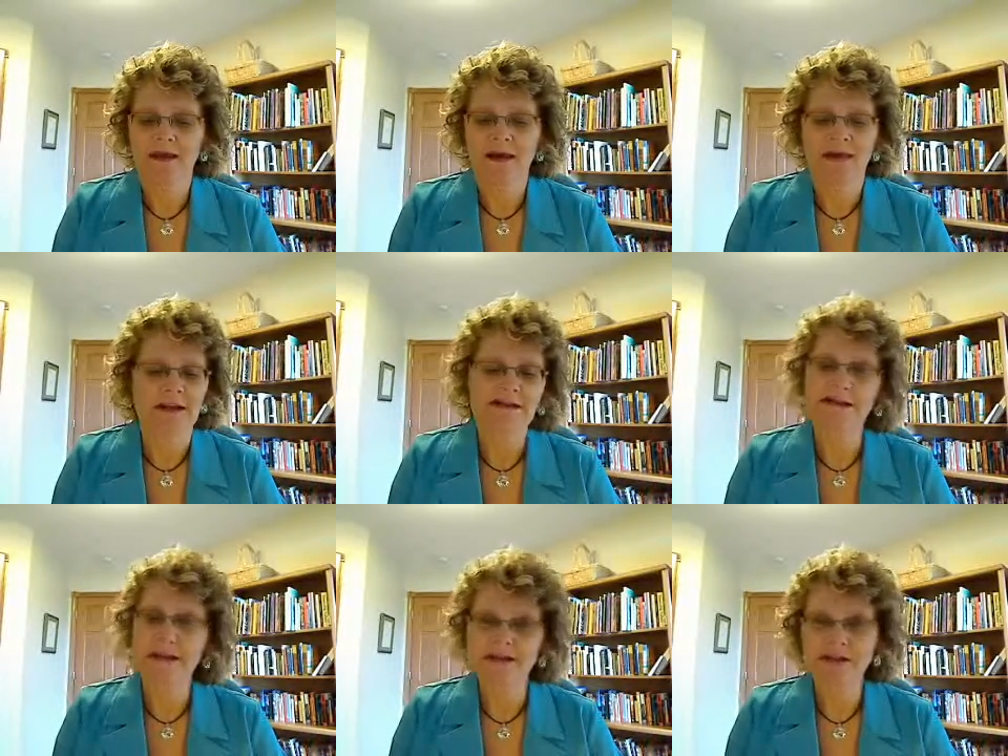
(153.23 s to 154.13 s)
Now that's
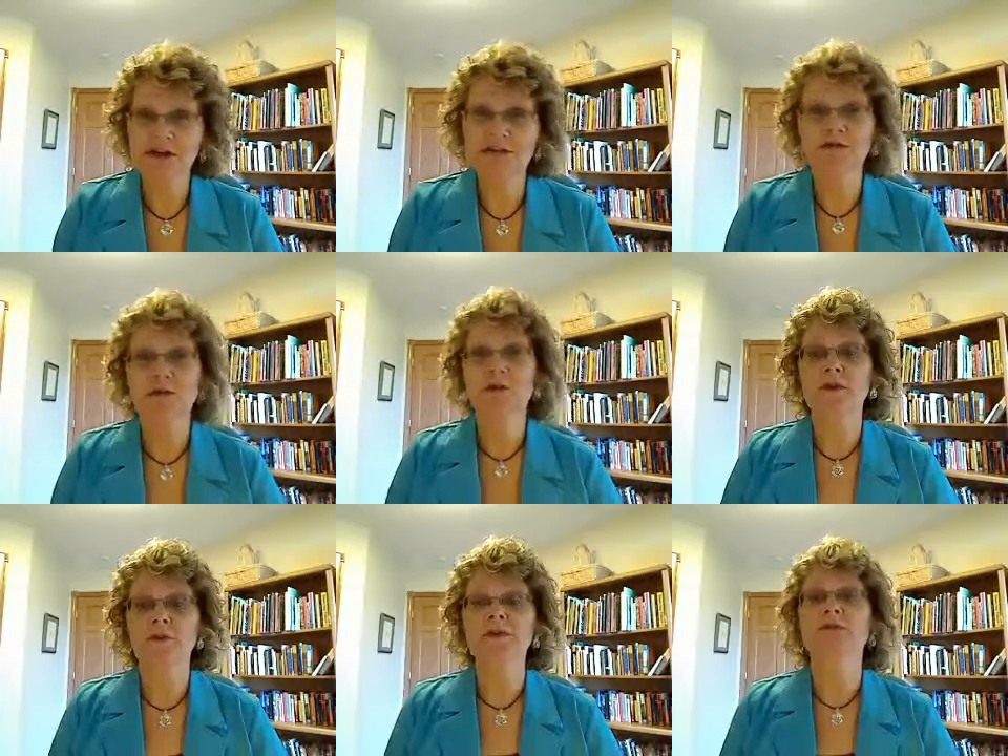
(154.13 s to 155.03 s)
not just for the
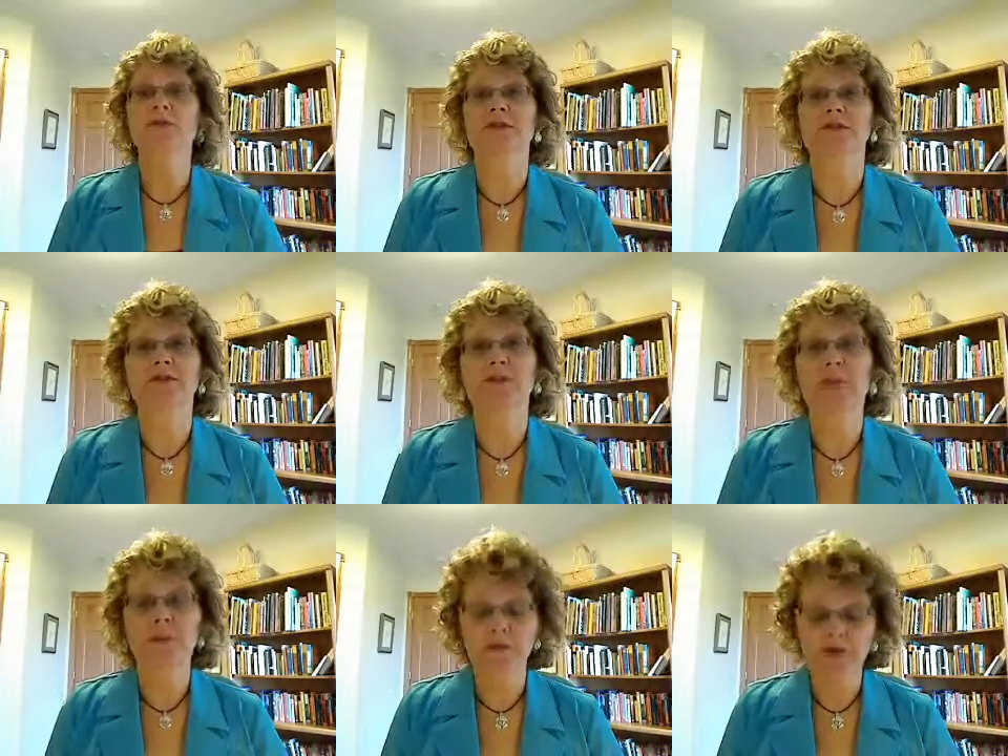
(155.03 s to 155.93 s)
picture books this
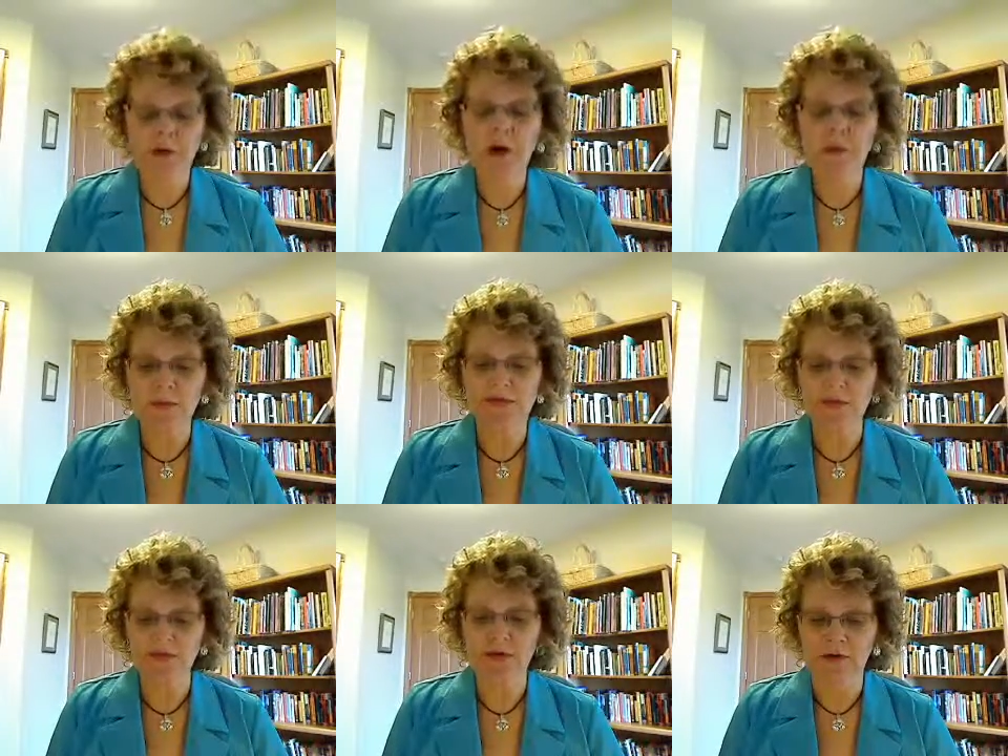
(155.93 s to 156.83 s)
week, but for all the books
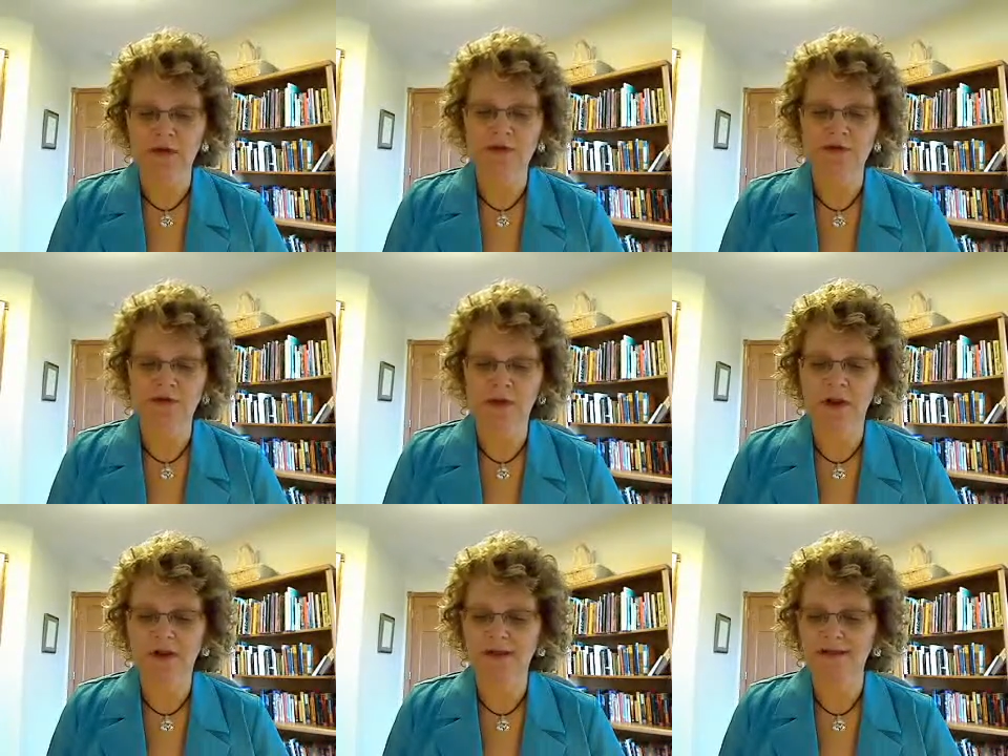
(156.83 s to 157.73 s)
for your literature
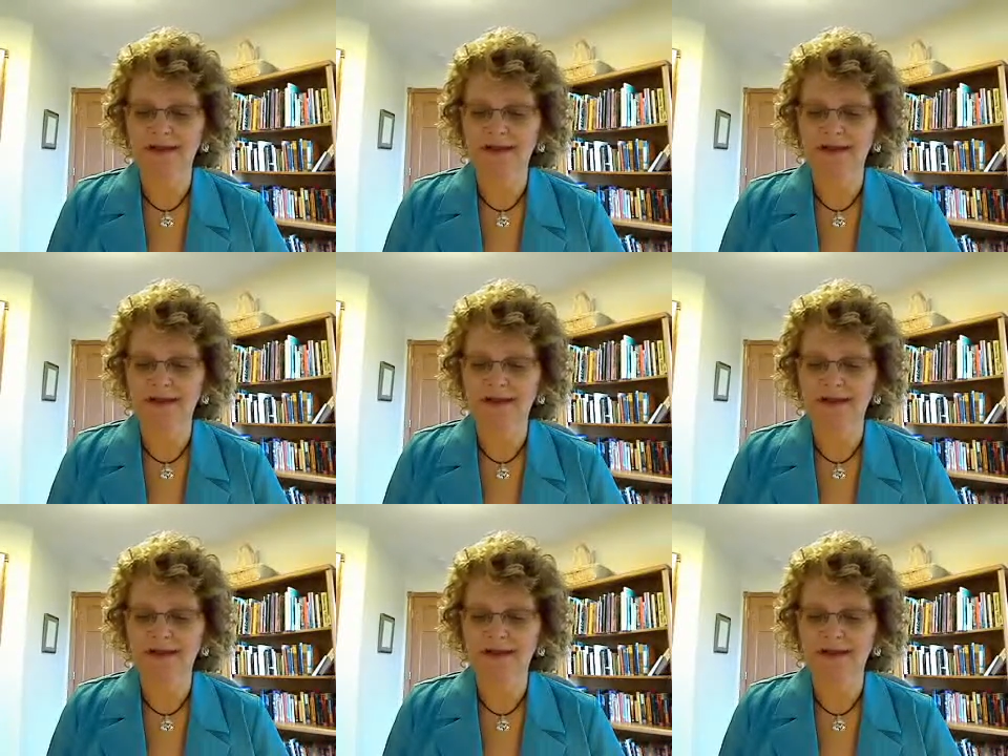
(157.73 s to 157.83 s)
log.